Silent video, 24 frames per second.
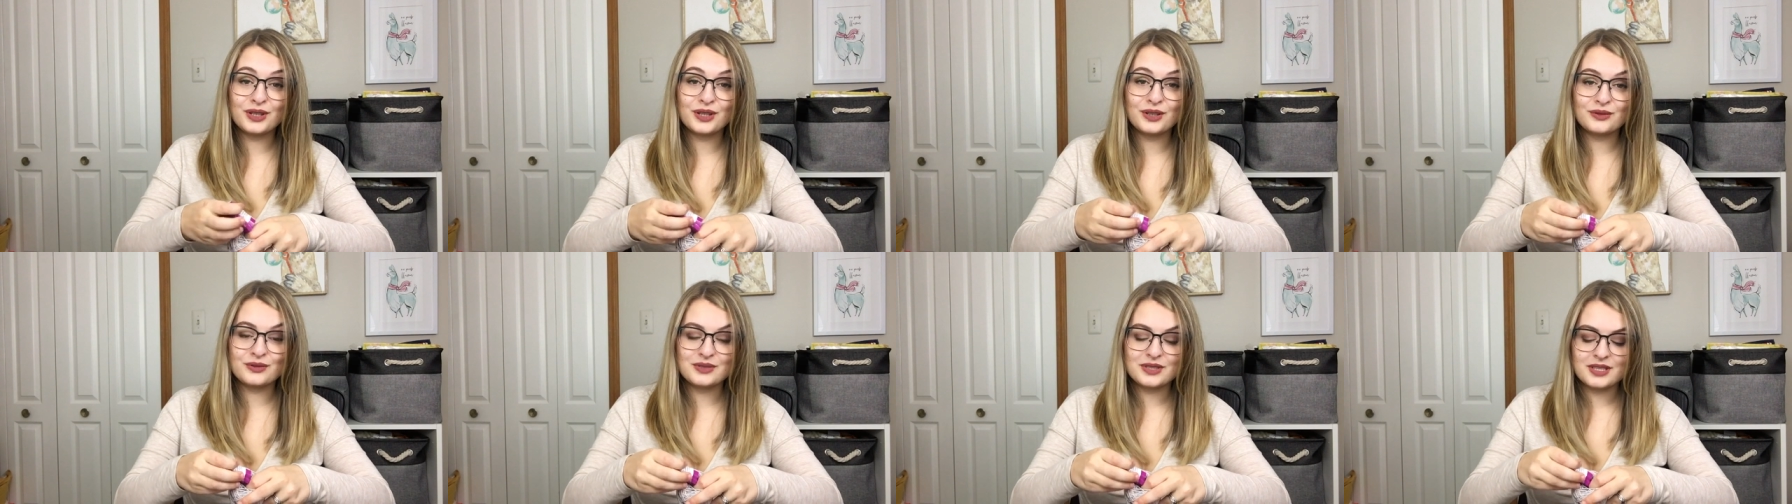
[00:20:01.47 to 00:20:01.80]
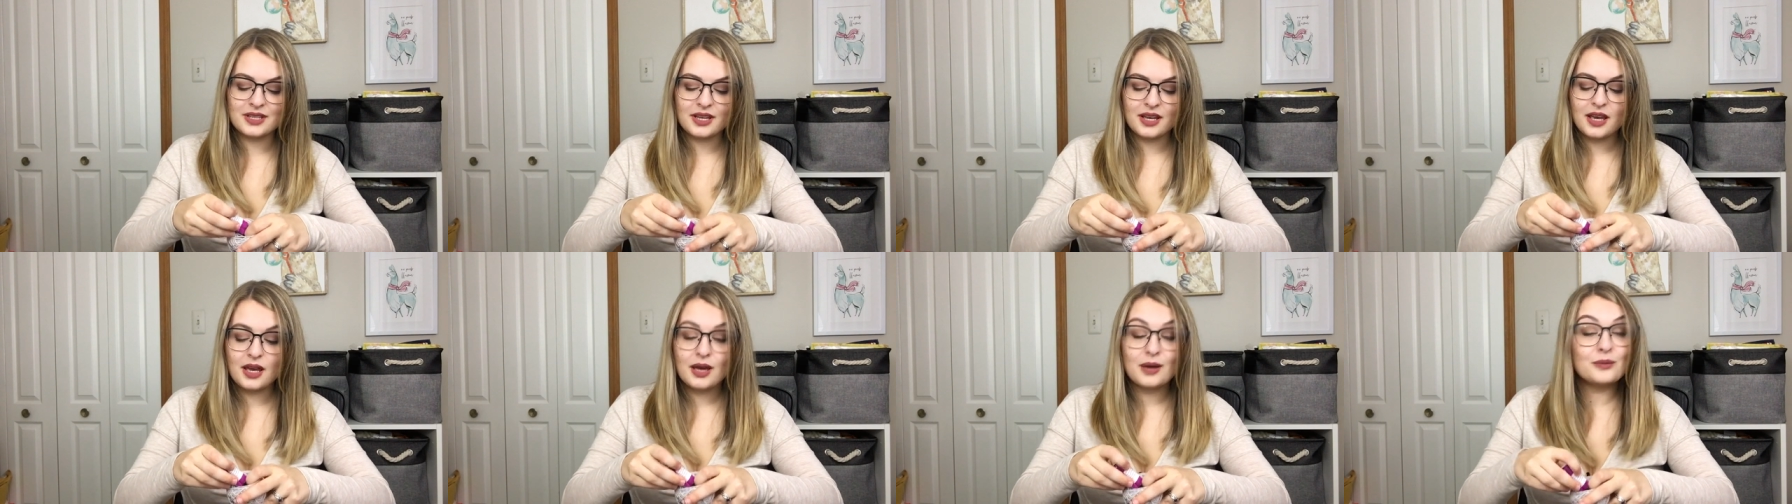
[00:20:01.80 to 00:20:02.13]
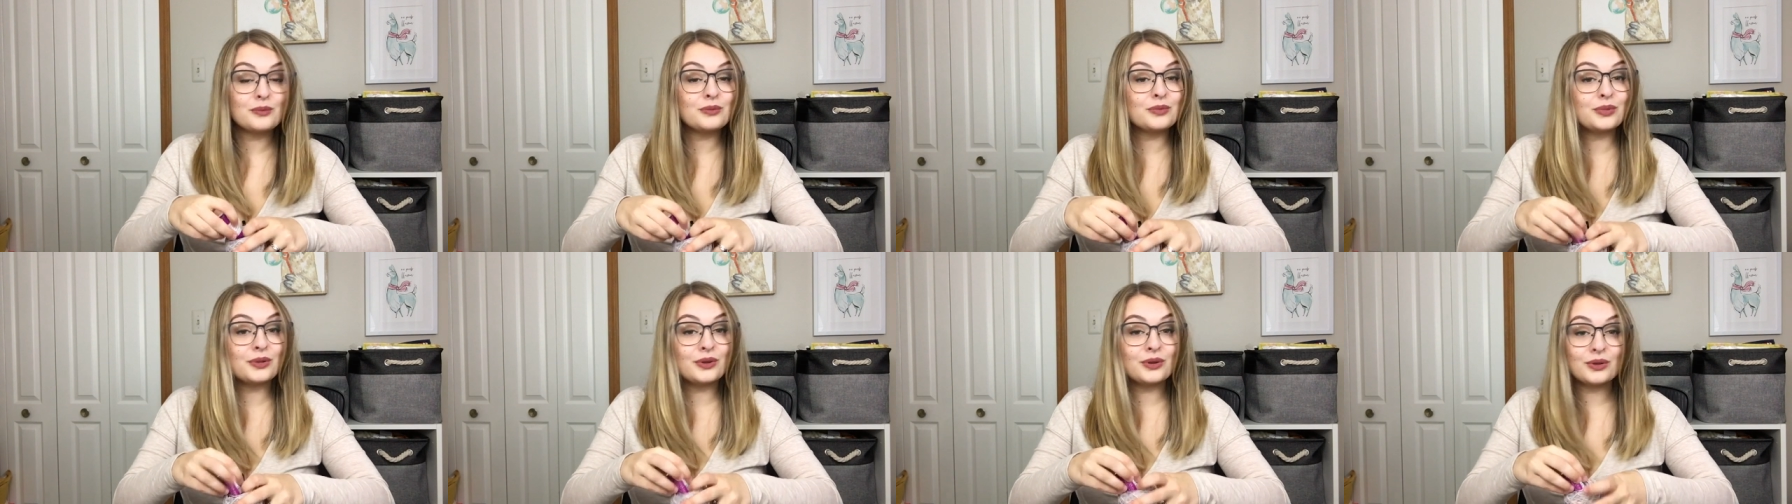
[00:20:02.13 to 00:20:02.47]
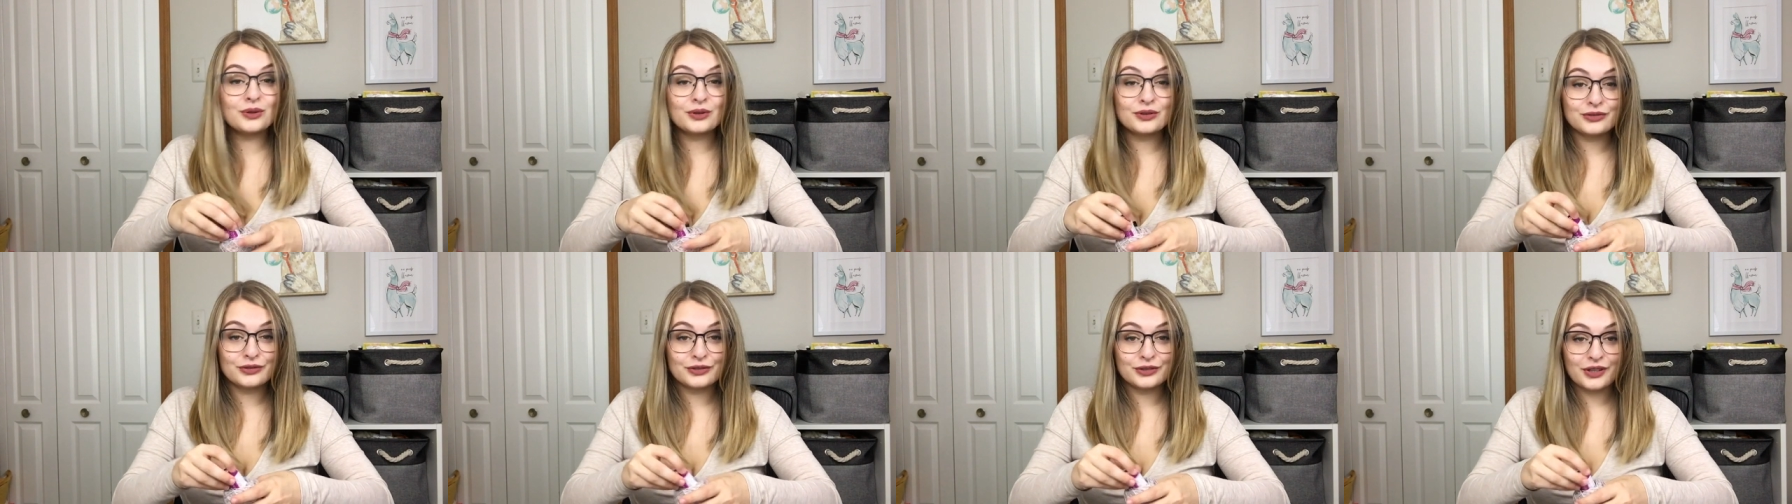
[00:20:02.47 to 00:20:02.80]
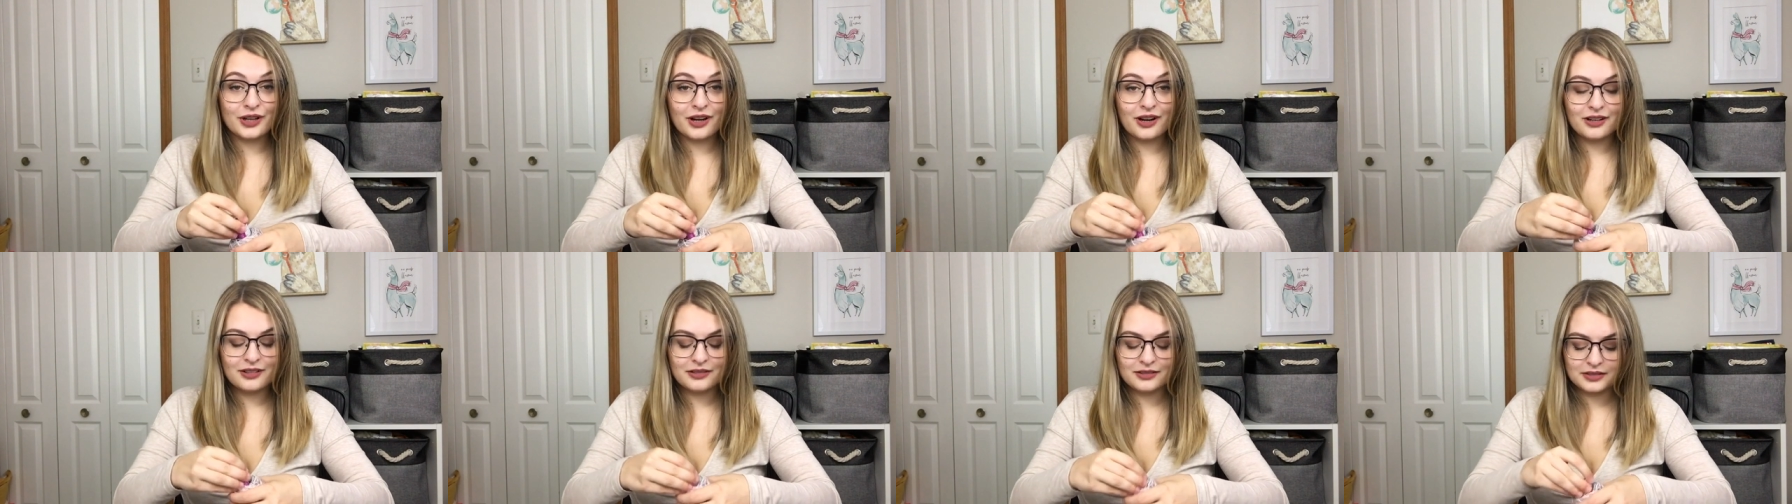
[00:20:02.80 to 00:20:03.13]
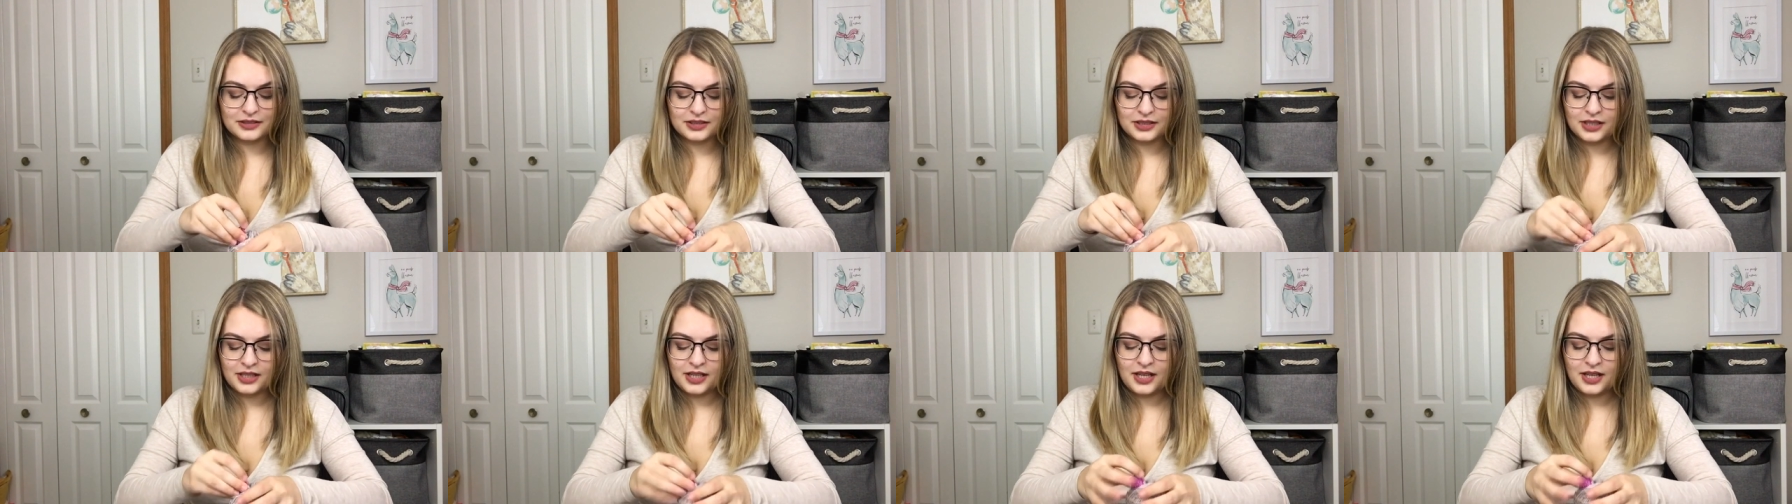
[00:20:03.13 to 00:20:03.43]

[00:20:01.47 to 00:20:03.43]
cute, beautiful yarn.